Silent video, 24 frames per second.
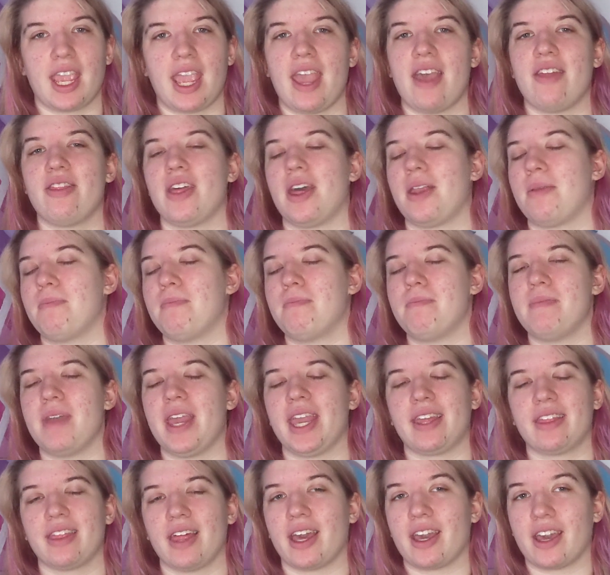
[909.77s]
And then
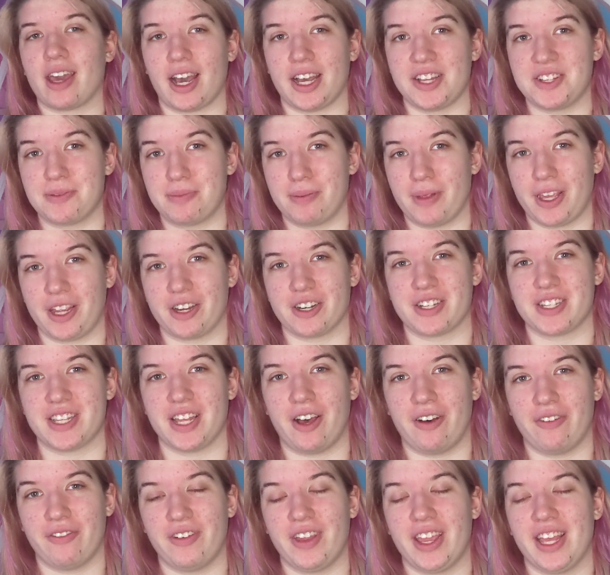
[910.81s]
make that cosplay
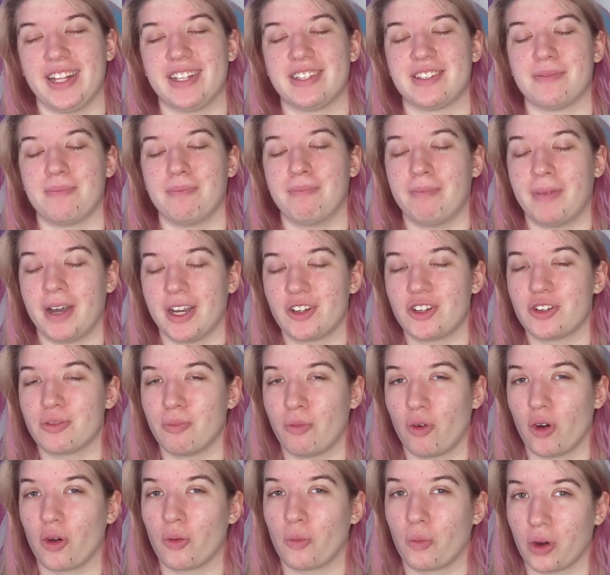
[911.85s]
yourself. It's much
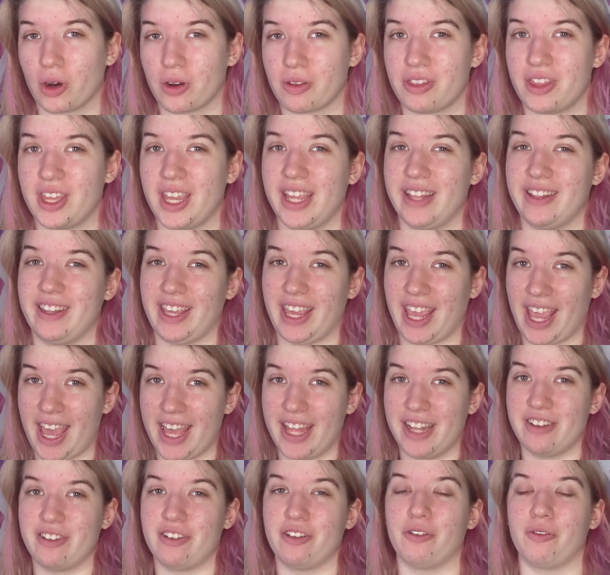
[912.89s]
more worth it in the
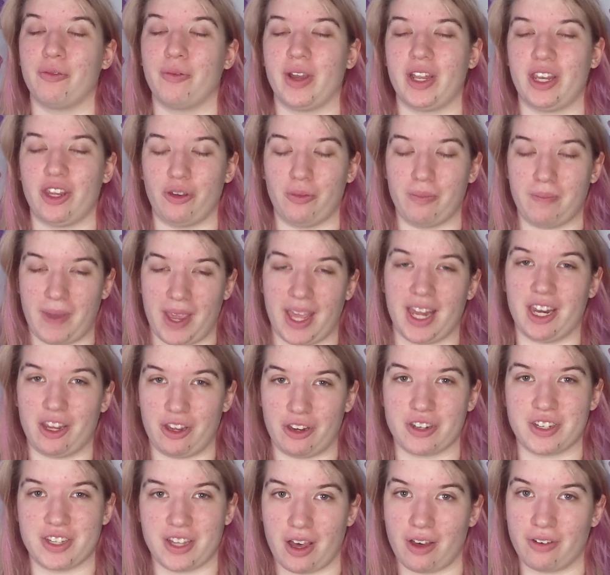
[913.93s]
end when you made it
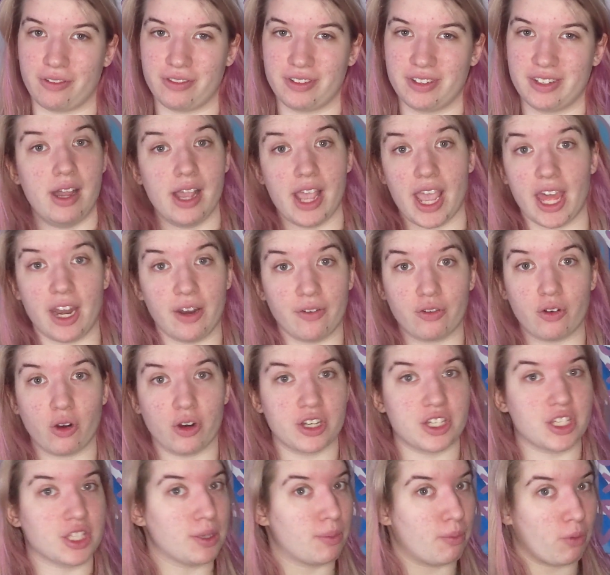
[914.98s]
yourself. And of
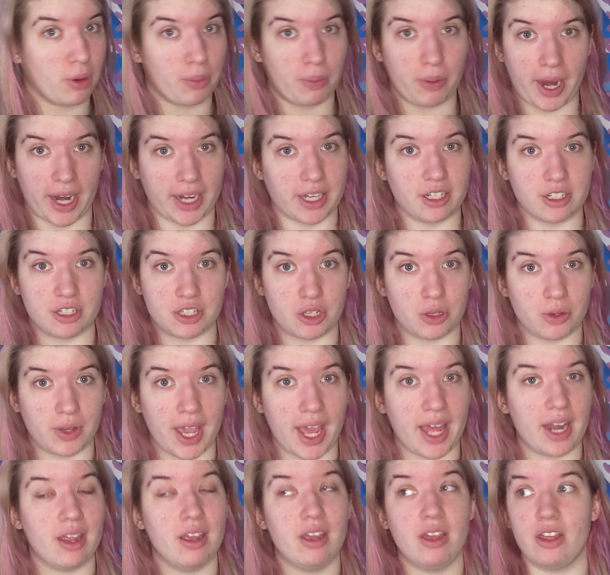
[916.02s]
course, the more practice you
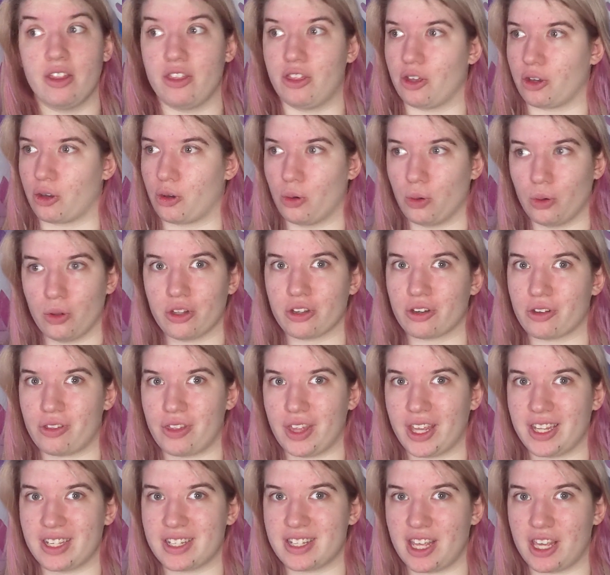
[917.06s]
get, the cooler
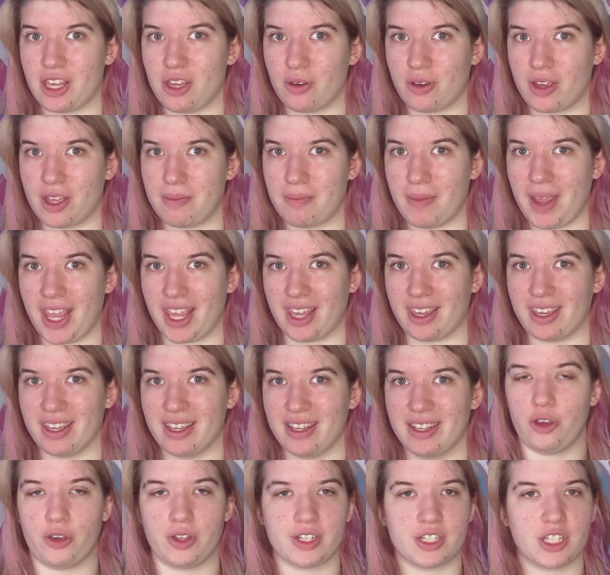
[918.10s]
things that you can make.
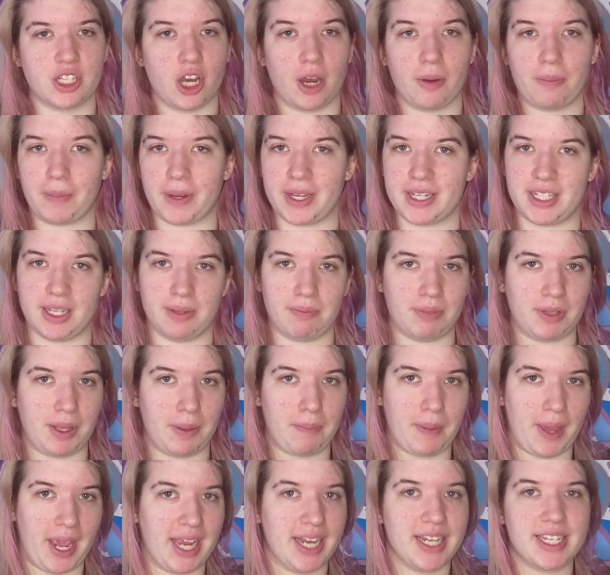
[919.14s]
You can start by simply
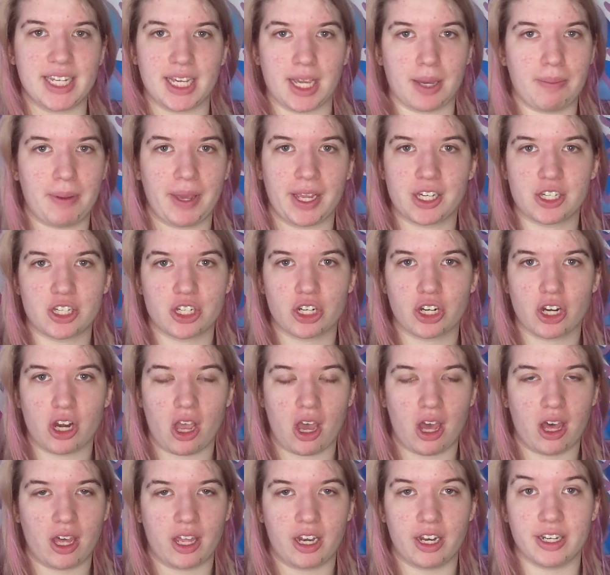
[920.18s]
painting a picture
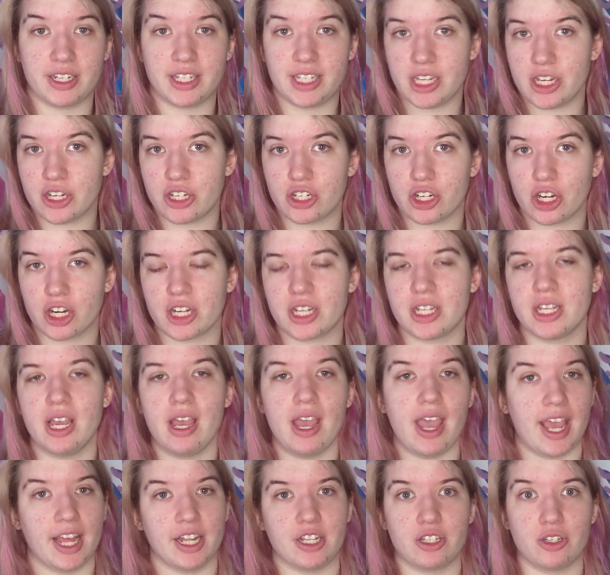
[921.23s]
on a t-shirt,
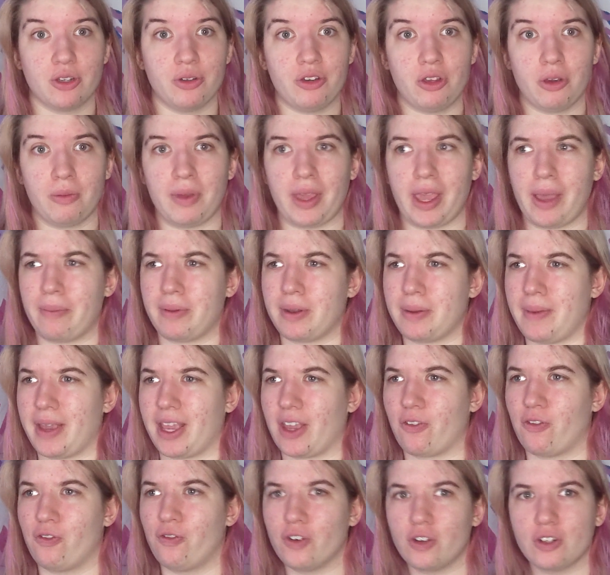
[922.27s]
and soon you'll be able to
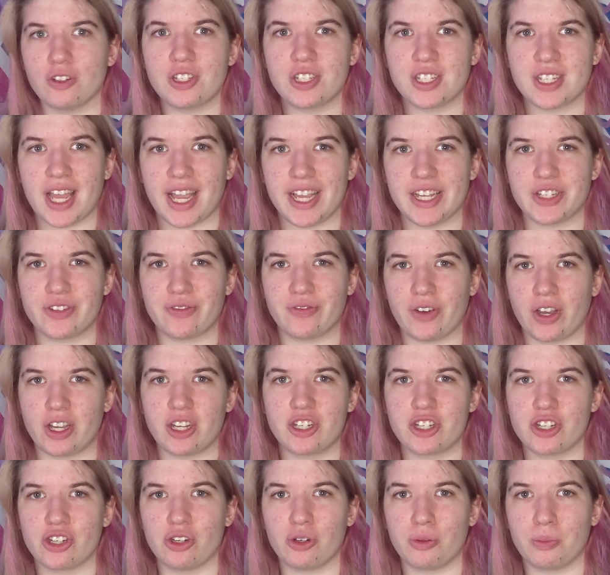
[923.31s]
make full-size
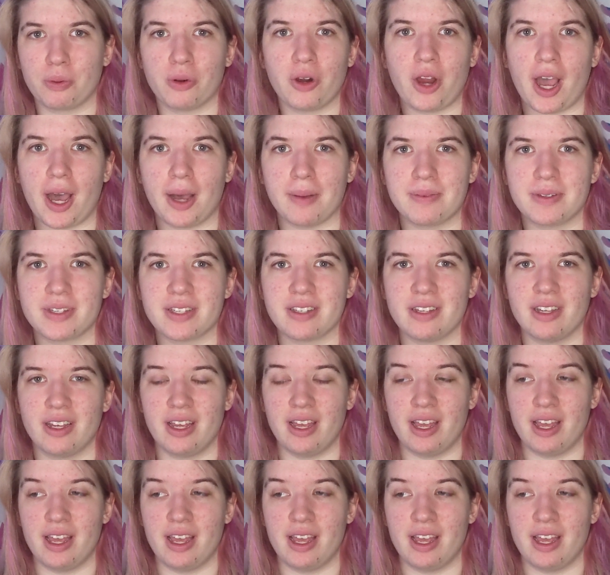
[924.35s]
functional props.